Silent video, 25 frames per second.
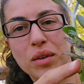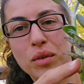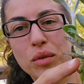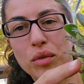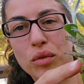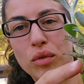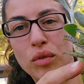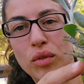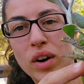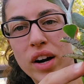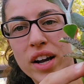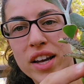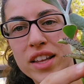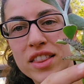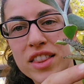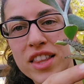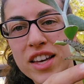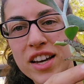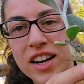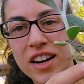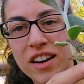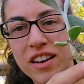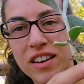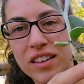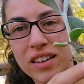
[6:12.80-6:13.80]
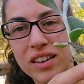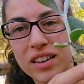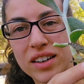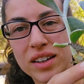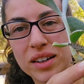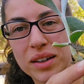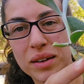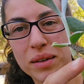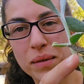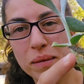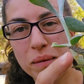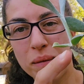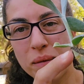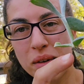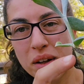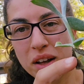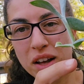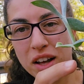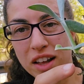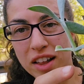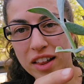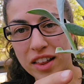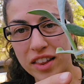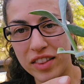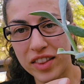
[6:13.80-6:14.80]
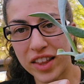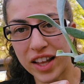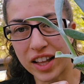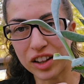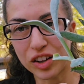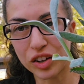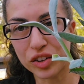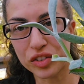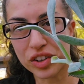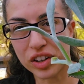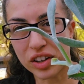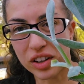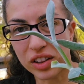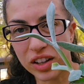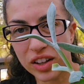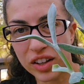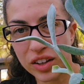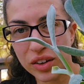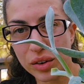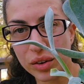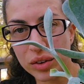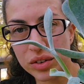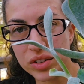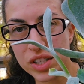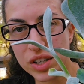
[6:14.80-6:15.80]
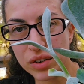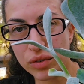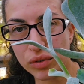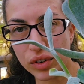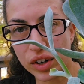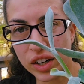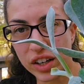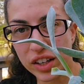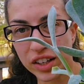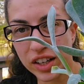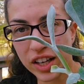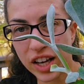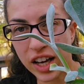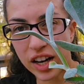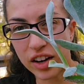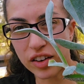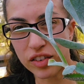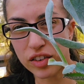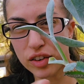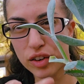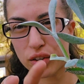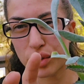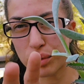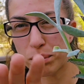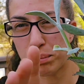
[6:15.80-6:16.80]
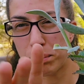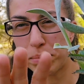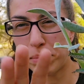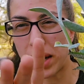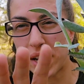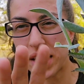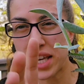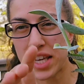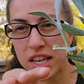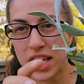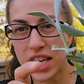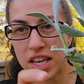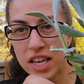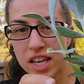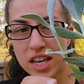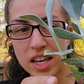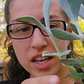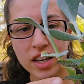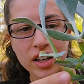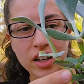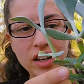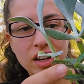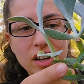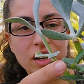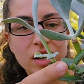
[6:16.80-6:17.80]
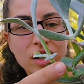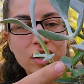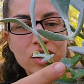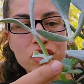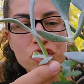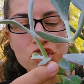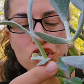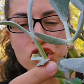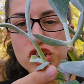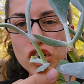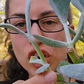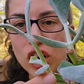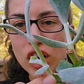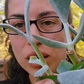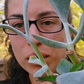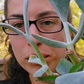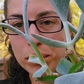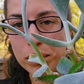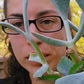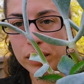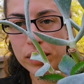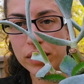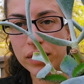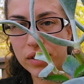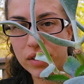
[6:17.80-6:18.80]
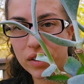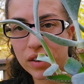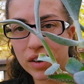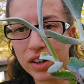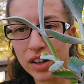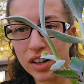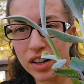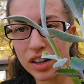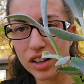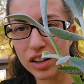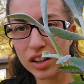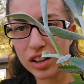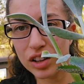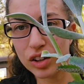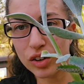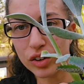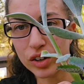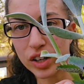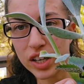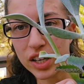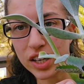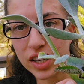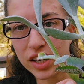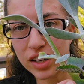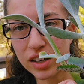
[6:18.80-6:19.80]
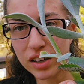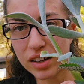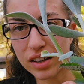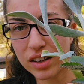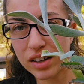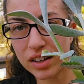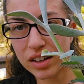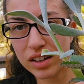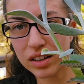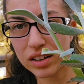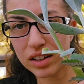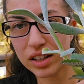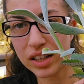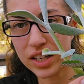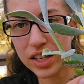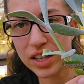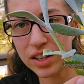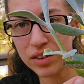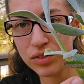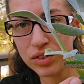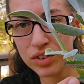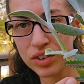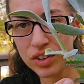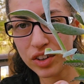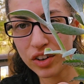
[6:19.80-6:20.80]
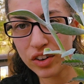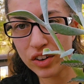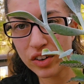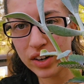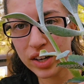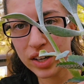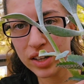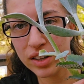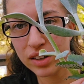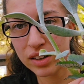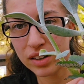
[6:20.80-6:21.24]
right there, that looks a little different, kind of spiky, sharp looking leaves on it.